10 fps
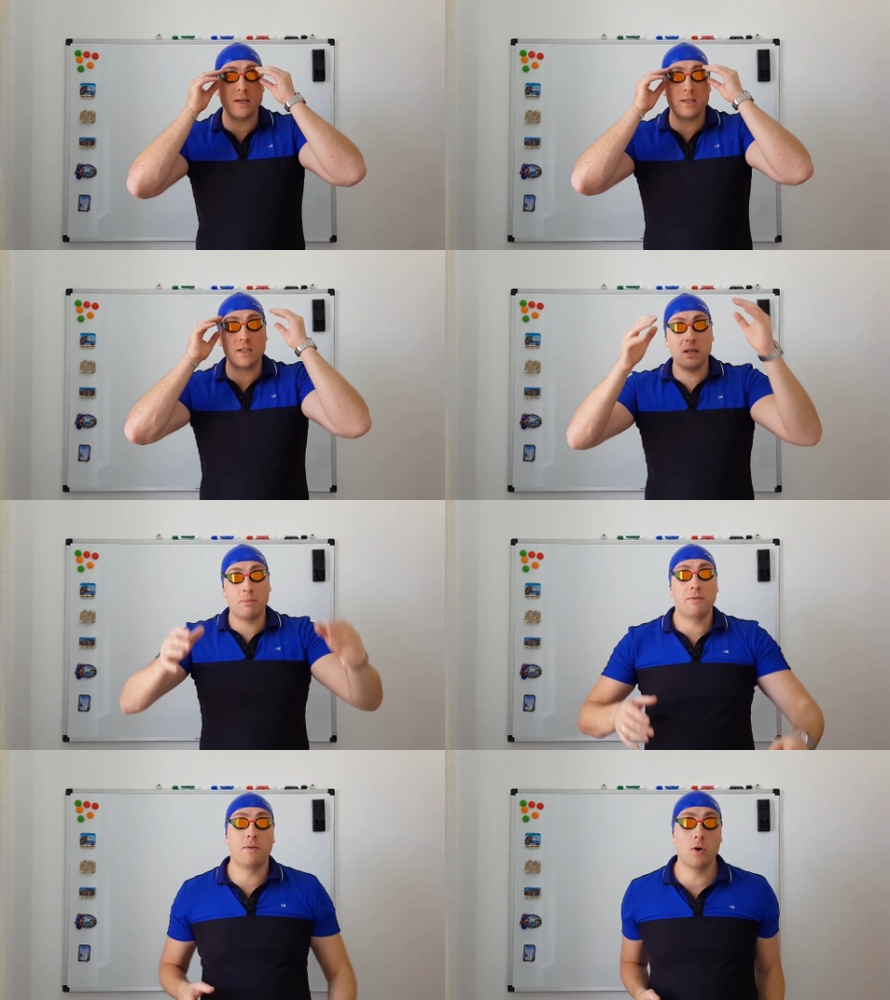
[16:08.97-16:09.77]
I said
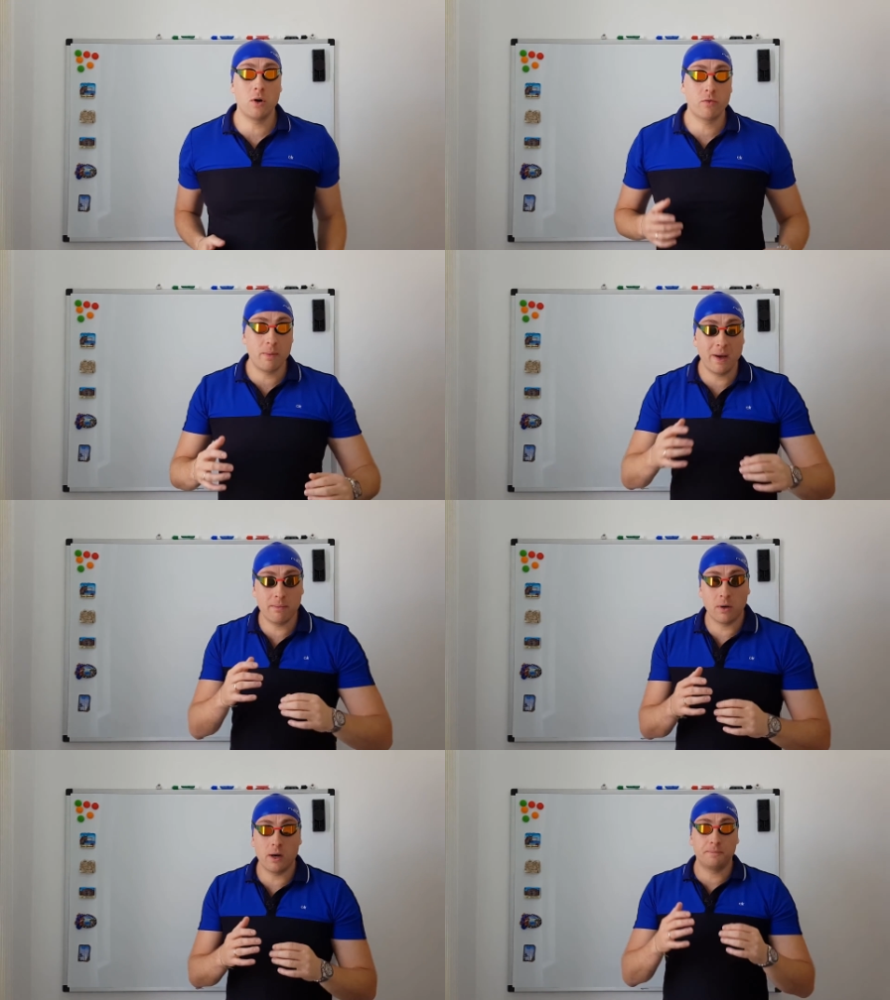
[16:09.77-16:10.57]
before,
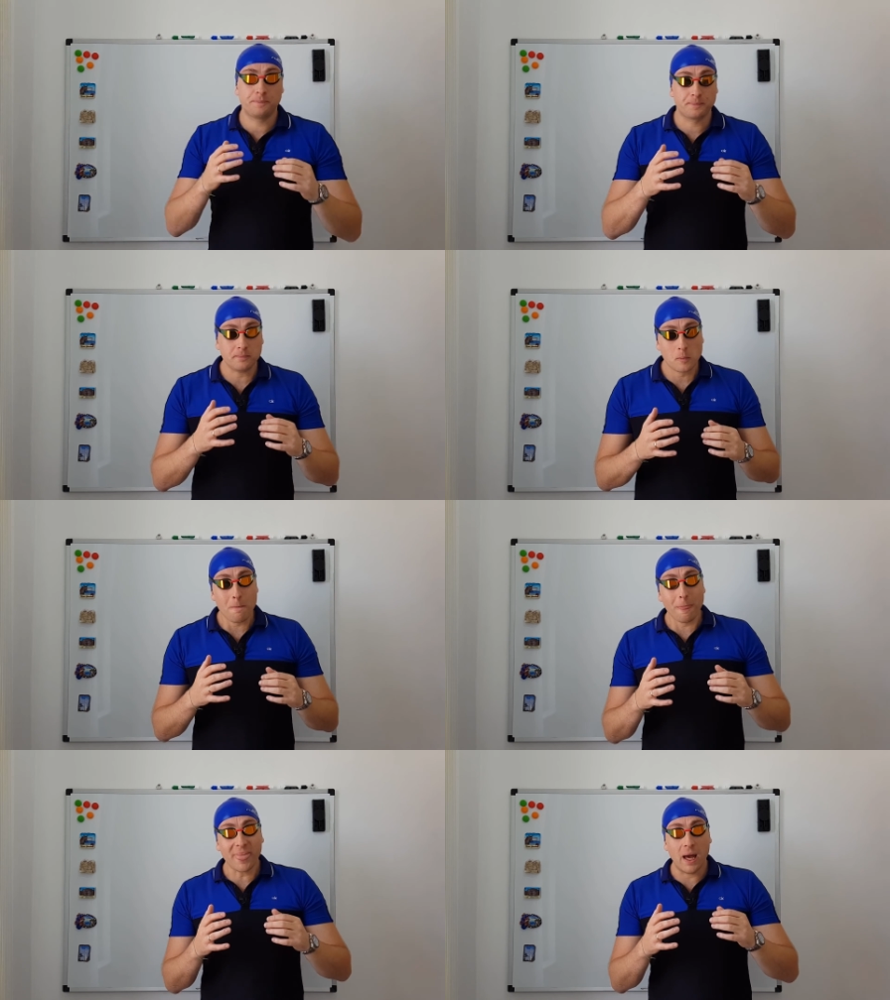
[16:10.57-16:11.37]
remember
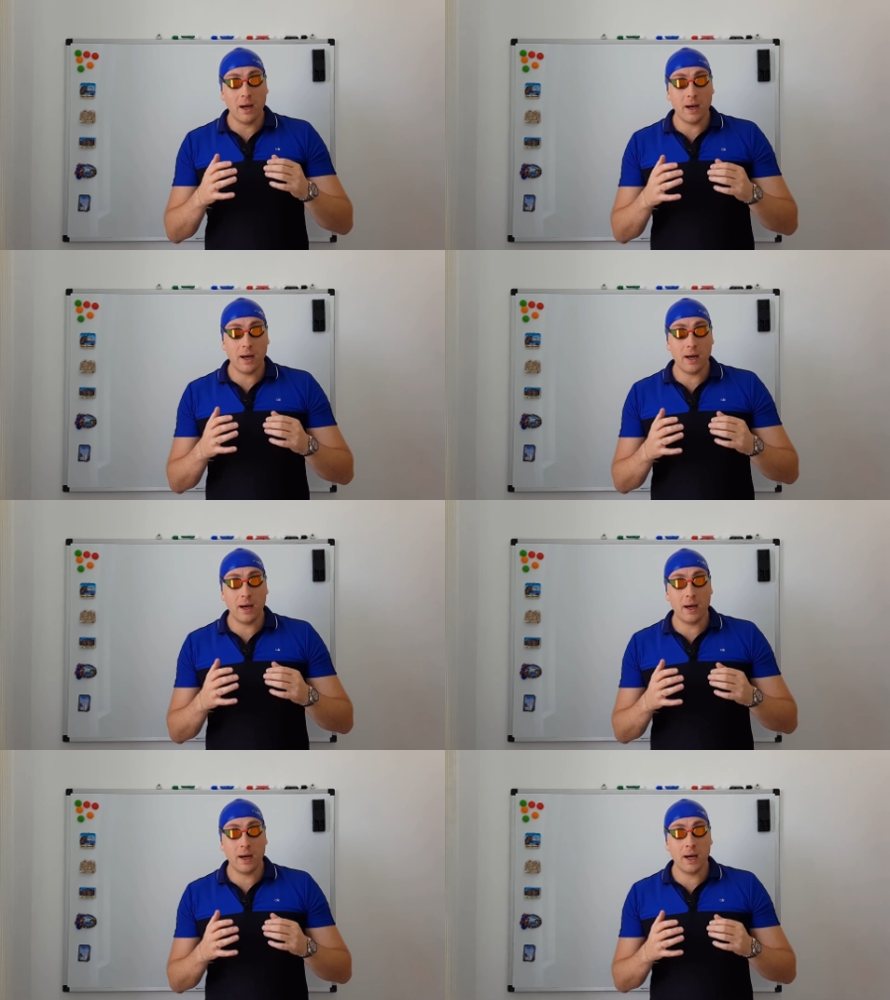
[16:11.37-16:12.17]

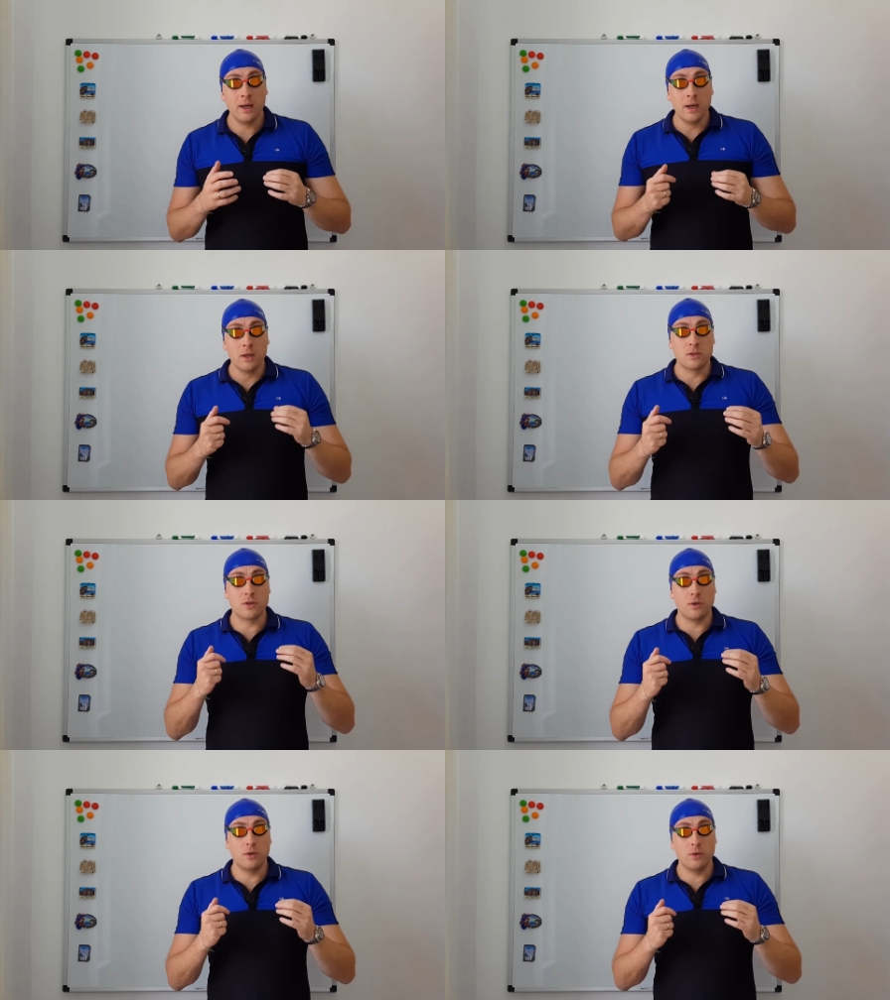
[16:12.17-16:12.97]

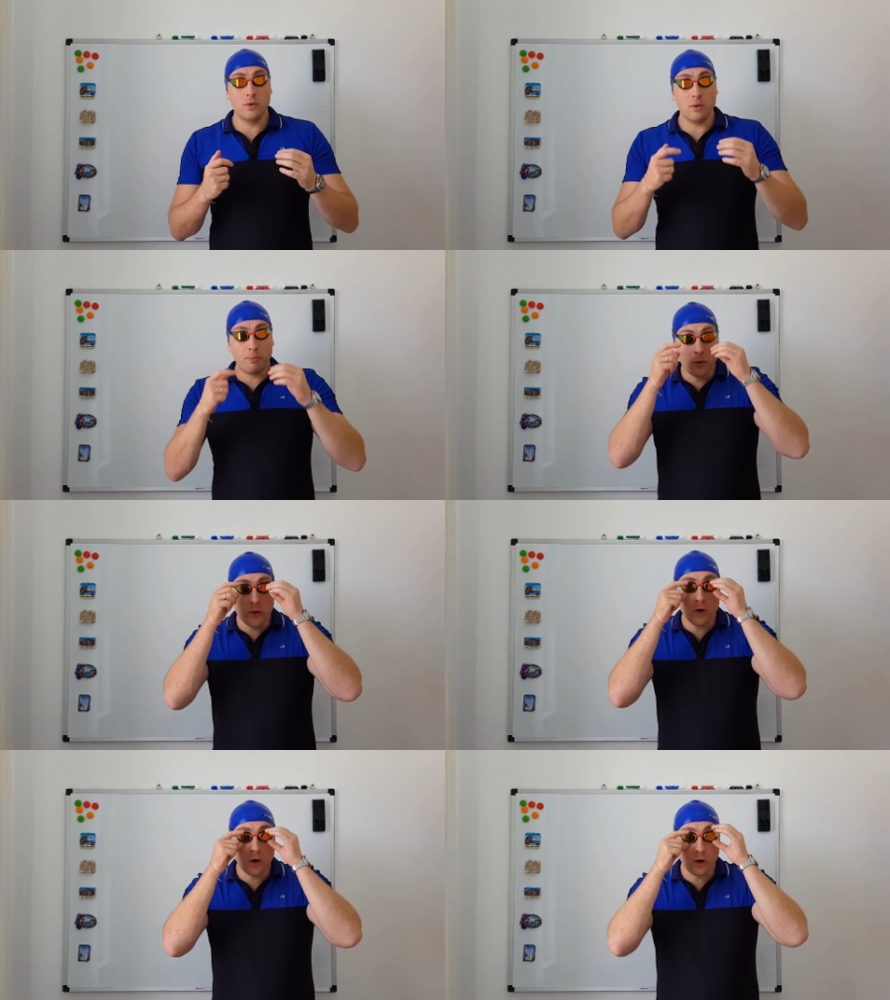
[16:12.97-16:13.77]
to put
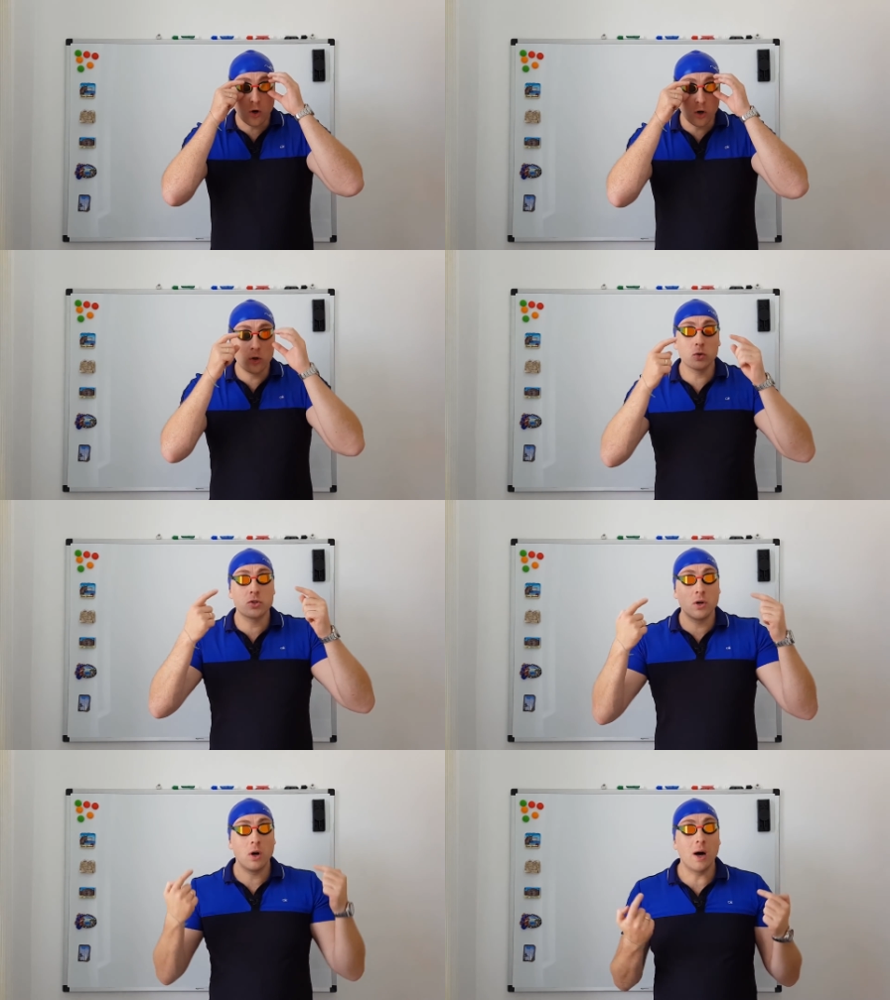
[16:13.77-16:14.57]
your
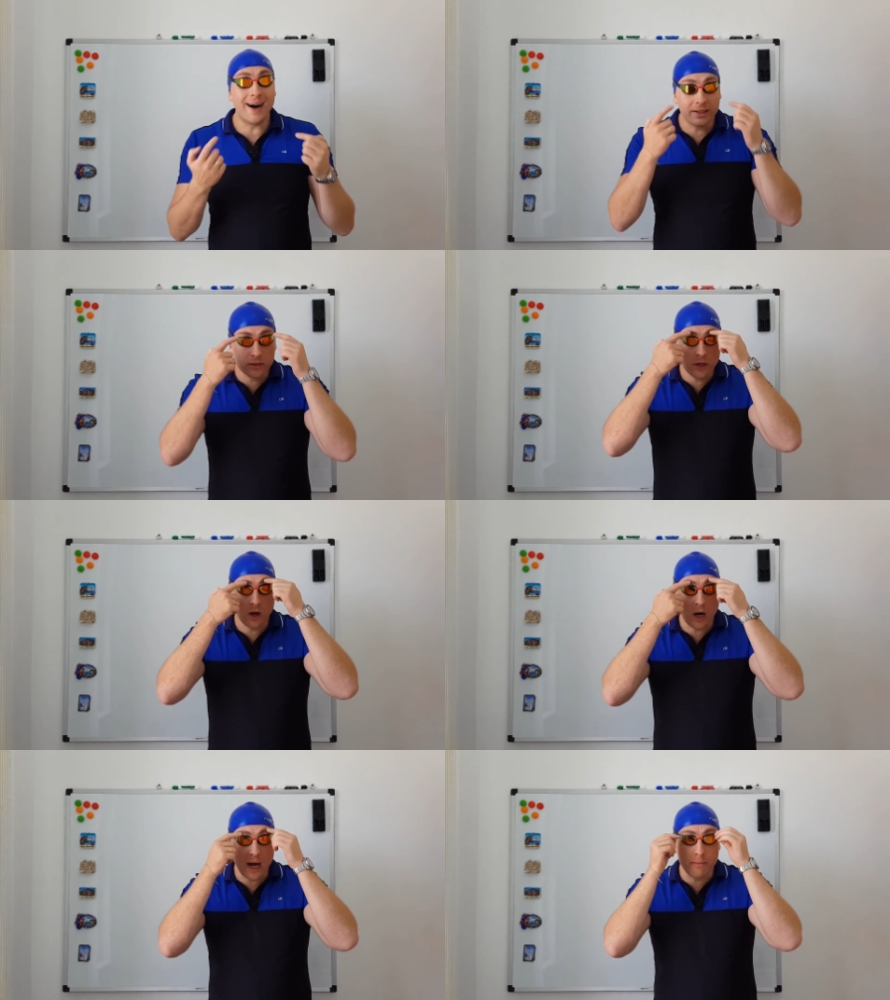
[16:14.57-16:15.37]
goggles under
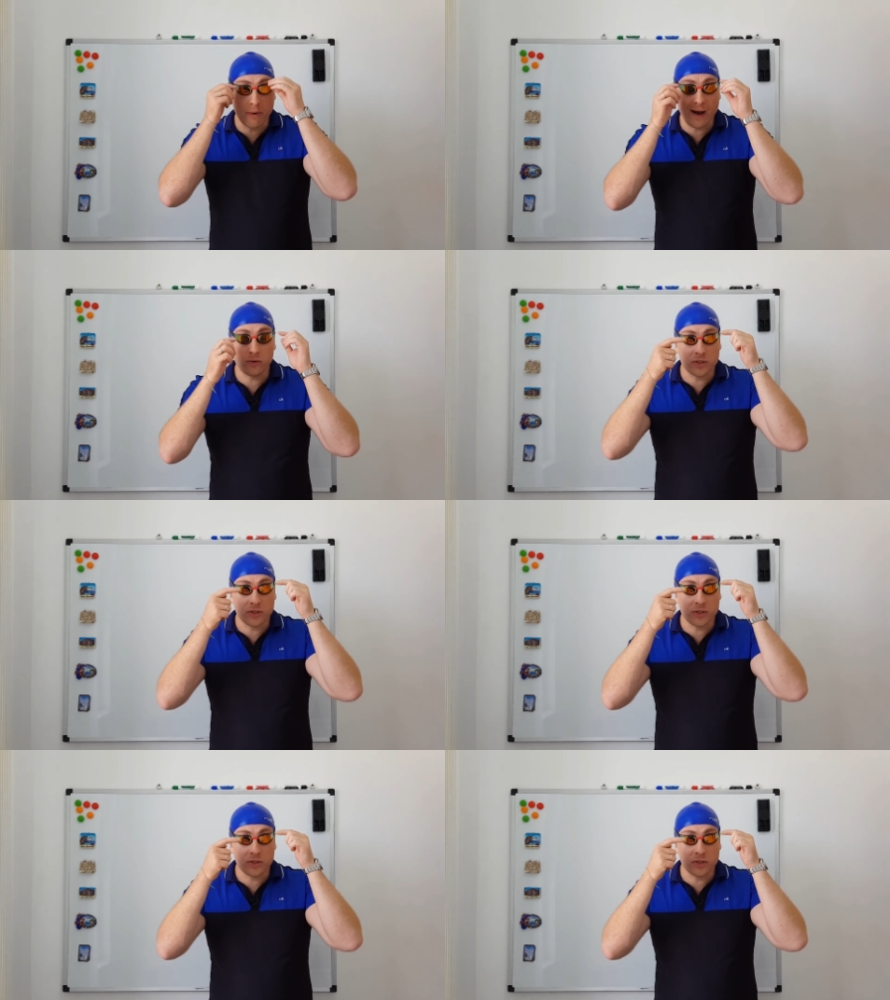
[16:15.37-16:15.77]
your eyebrows.